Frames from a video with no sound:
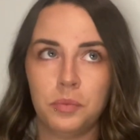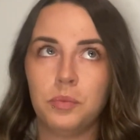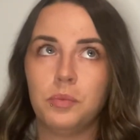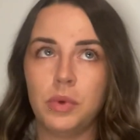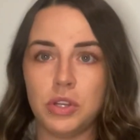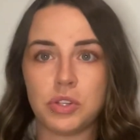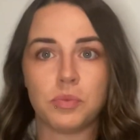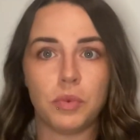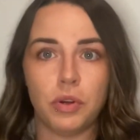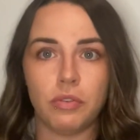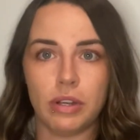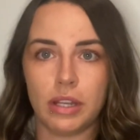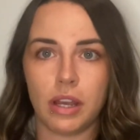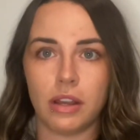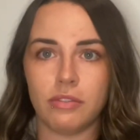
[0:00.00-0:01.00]
which I'm
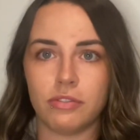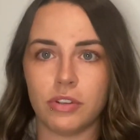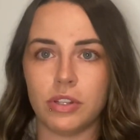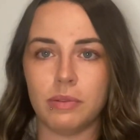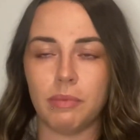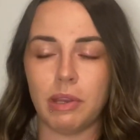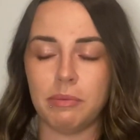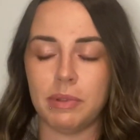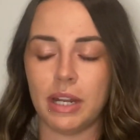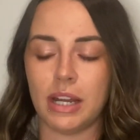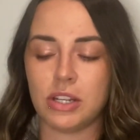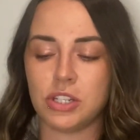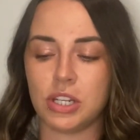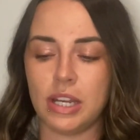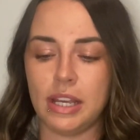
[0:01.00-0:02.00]
currently going through at the moment
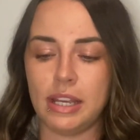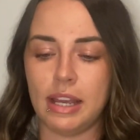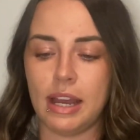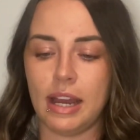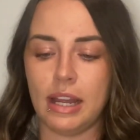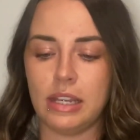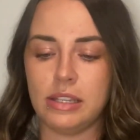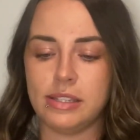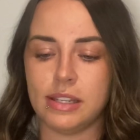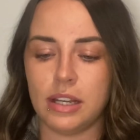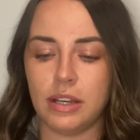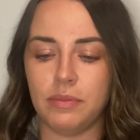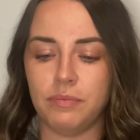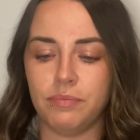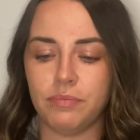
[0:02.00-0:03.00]
actually. And
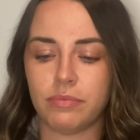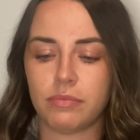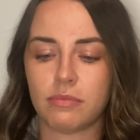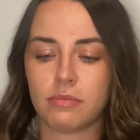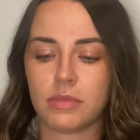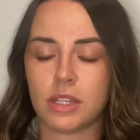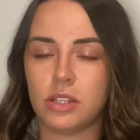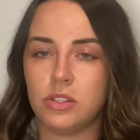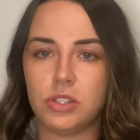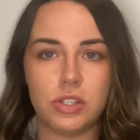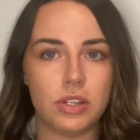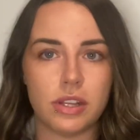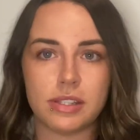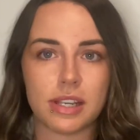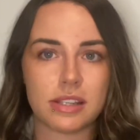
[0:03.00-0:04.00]
do
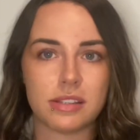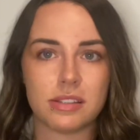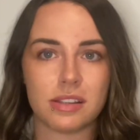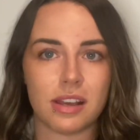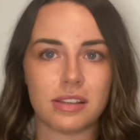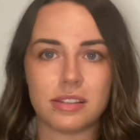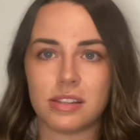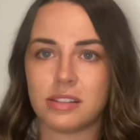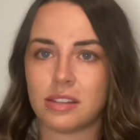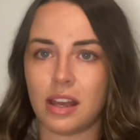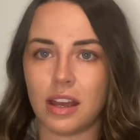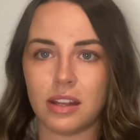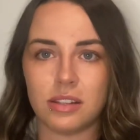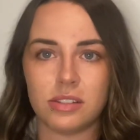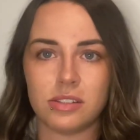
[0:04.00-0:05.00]
those exercises,
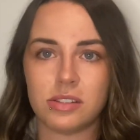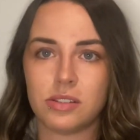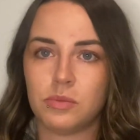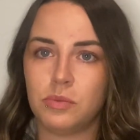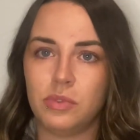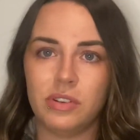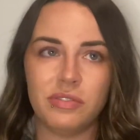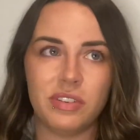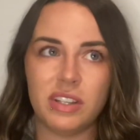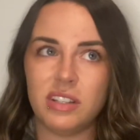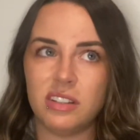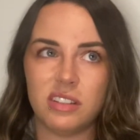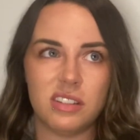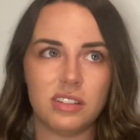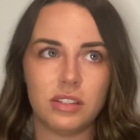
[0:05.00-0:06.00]
and
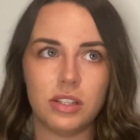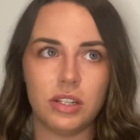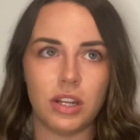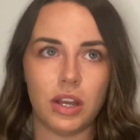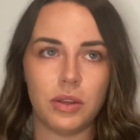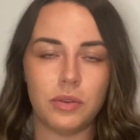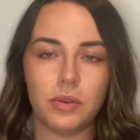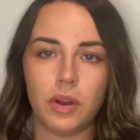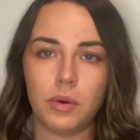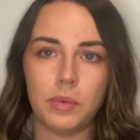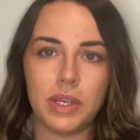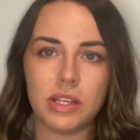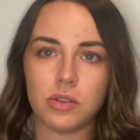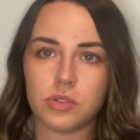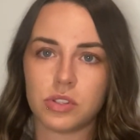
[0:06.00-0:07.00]
within, you know, a
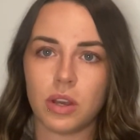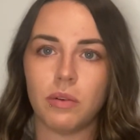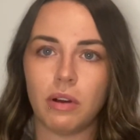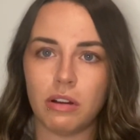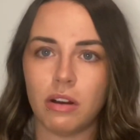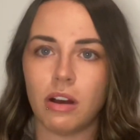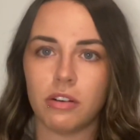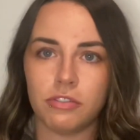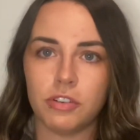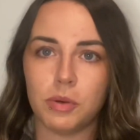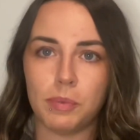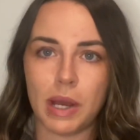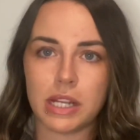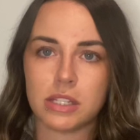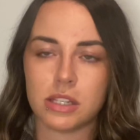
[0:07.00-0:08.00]
week or so I'll feel
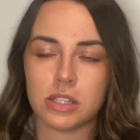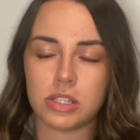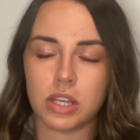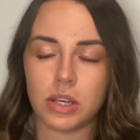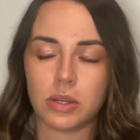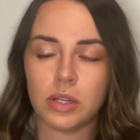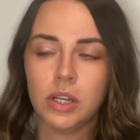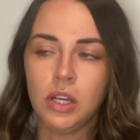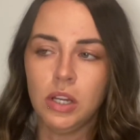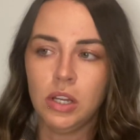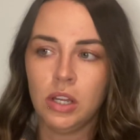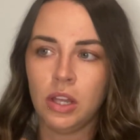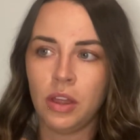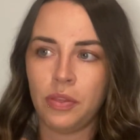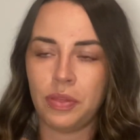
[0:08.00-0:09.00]
better. So
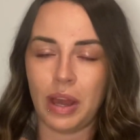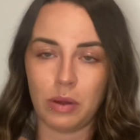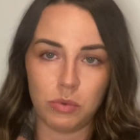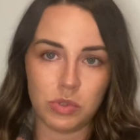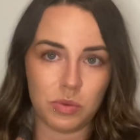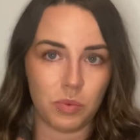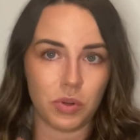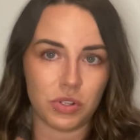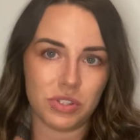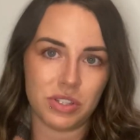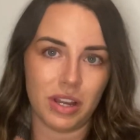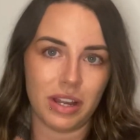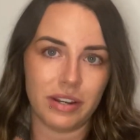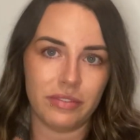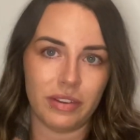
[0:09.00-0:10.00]
that was one
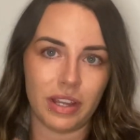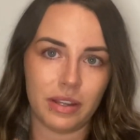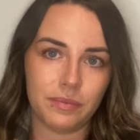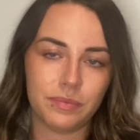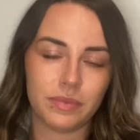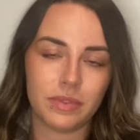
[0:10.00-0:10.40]
side of it.